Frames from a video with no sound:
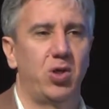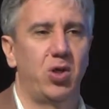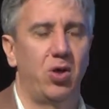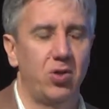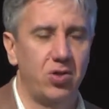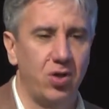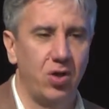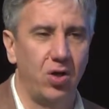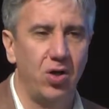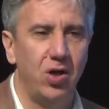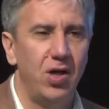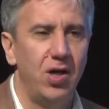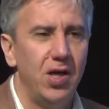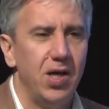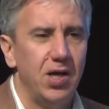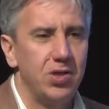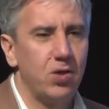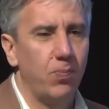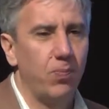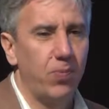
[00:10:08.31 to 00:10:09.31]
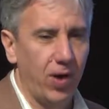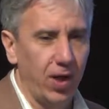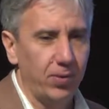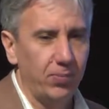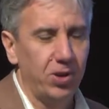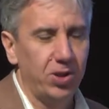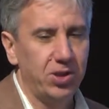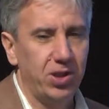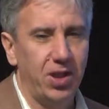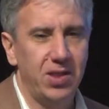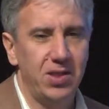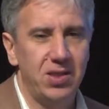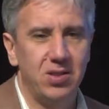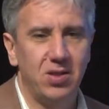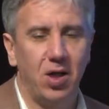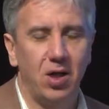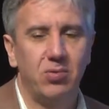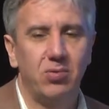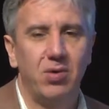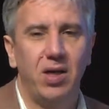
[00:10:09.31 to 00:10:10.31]
So blood pressure is
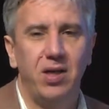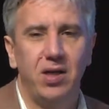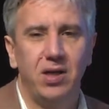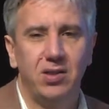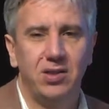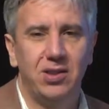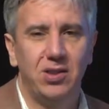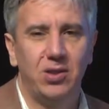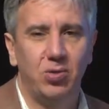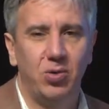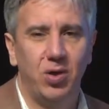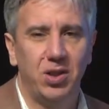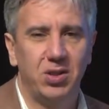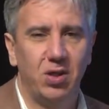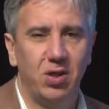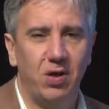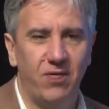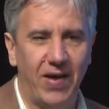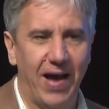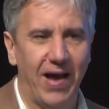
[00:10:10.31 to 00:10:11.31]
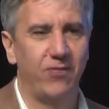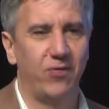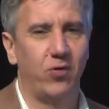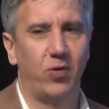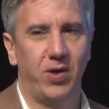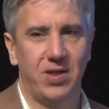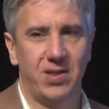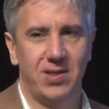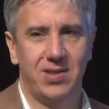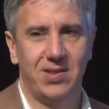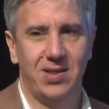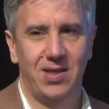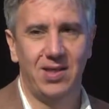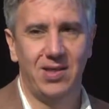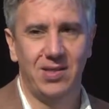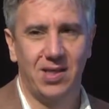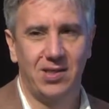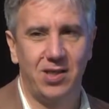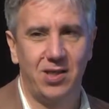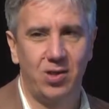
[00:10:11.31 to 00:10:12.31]
not really a situation of affluence,
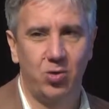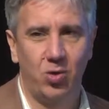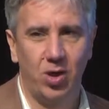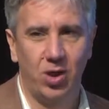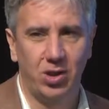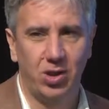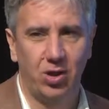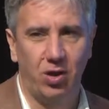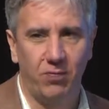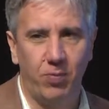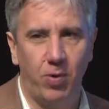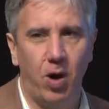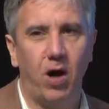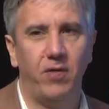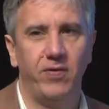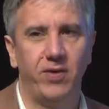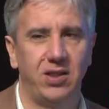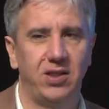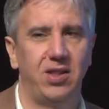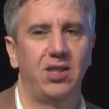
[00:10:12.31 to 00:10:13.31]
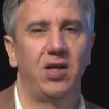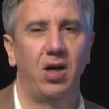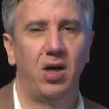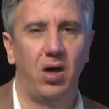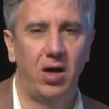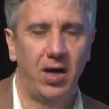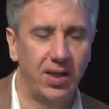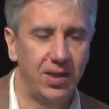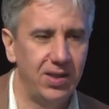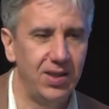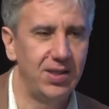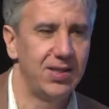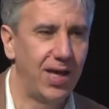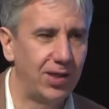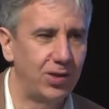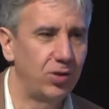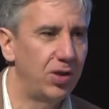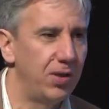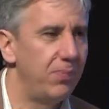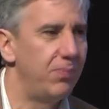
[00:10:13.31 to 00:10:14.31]
it's a situation of poverty now, and this
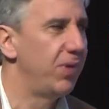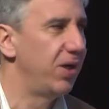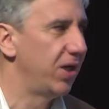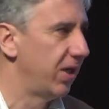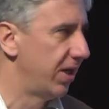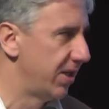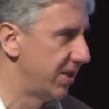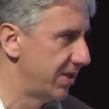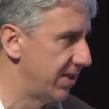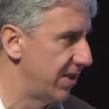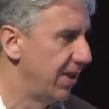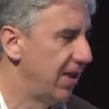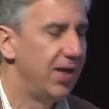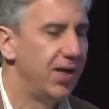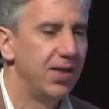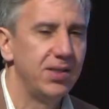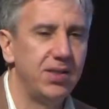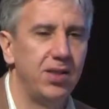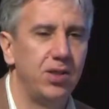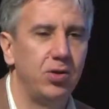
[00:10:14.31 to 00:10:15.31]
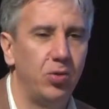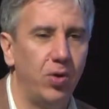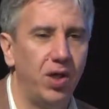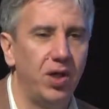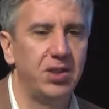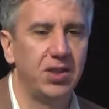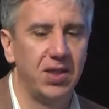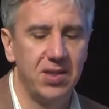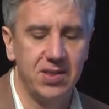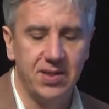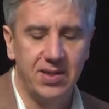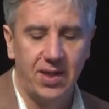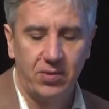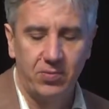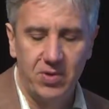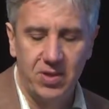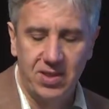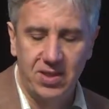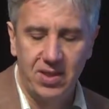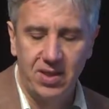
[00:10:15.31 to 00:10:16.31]
actually mirrors situations that
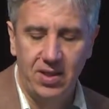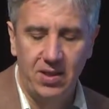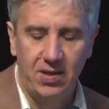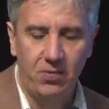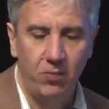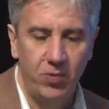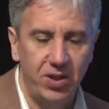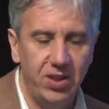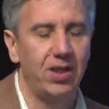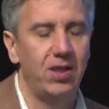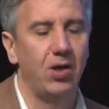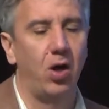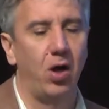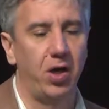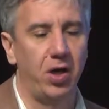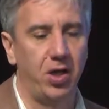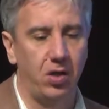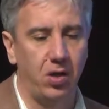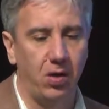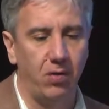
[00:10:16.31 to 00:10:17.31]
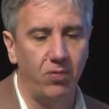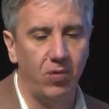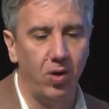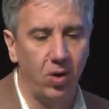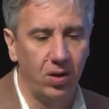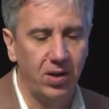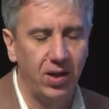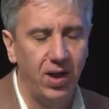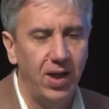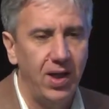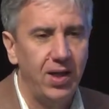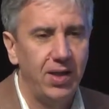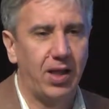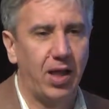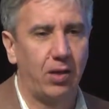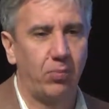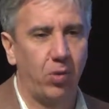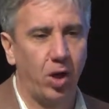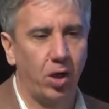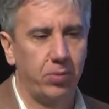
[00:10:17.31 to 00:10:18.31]
we see within high-income world,
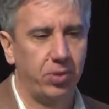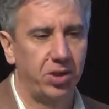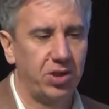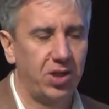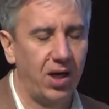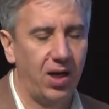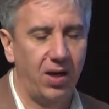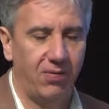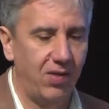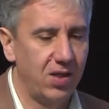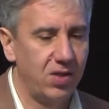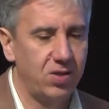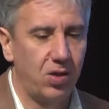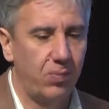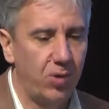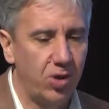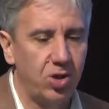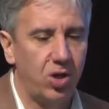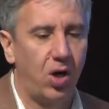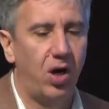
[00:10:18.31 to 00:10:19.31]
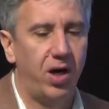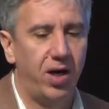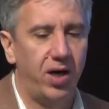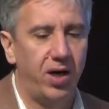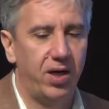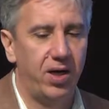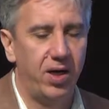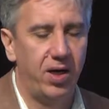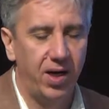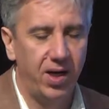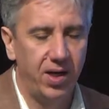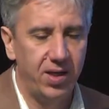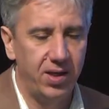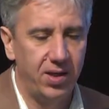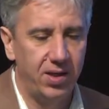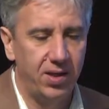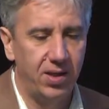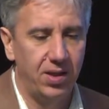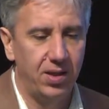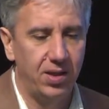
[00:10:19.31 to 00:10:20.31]
that blood pressure levels are much higher
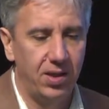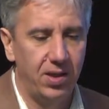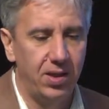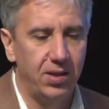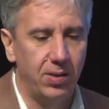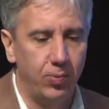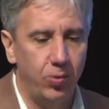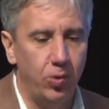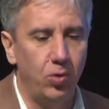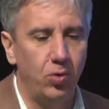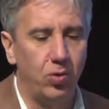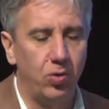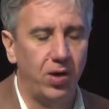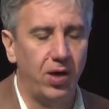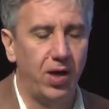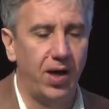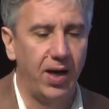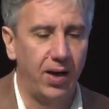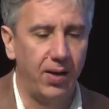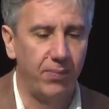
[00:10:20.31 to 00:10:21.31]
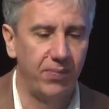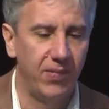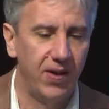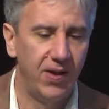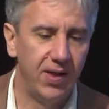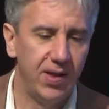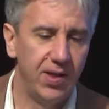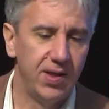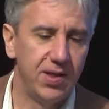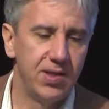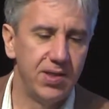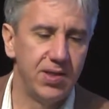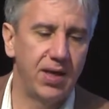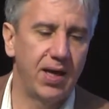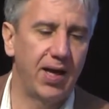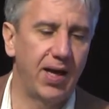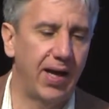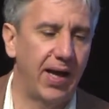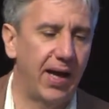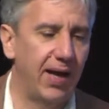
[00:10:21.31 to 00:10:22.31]
in the poor.
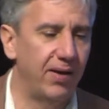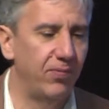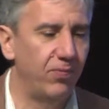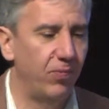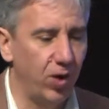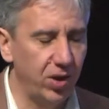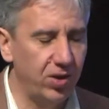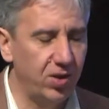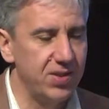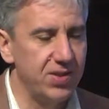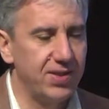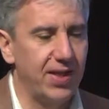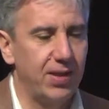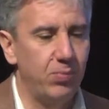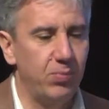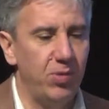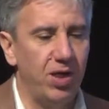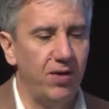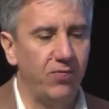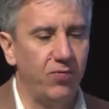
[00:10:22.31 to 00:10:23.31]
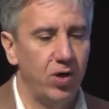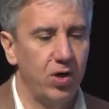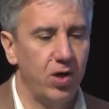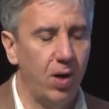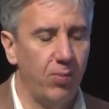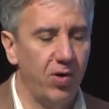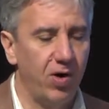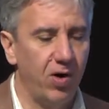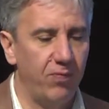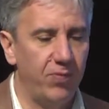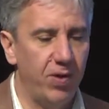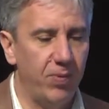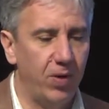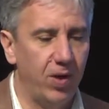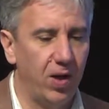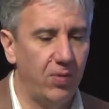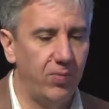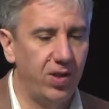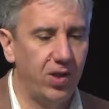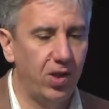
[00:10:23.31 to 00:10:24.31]
And what does that mean for a number of
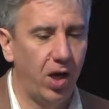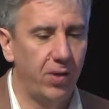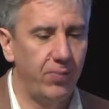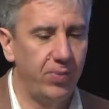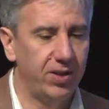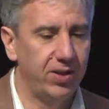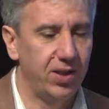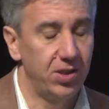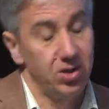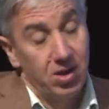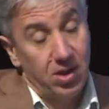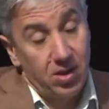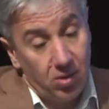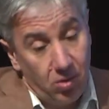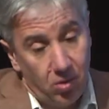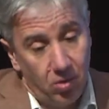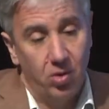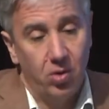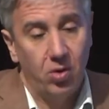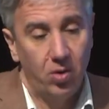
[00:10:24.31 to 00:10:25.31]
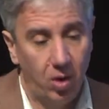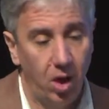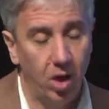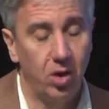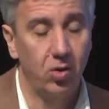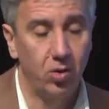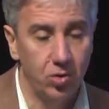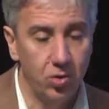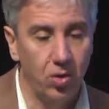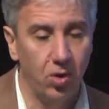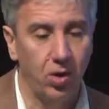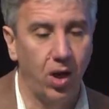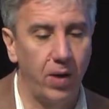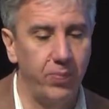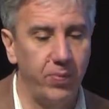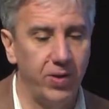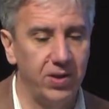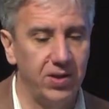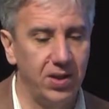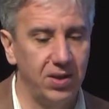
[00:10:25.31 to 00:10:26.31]
people with hypertension or uncontrolled
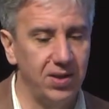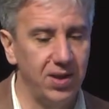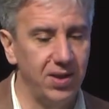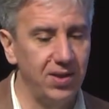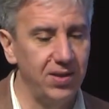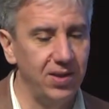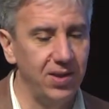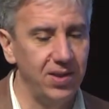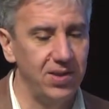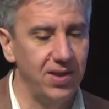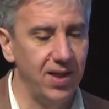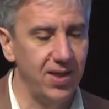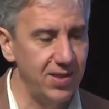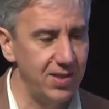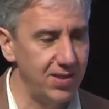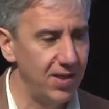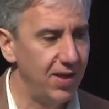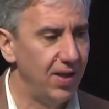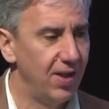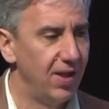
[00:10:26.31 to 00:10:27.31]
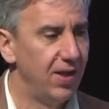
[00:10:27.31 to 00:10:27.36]
hypertension in this case?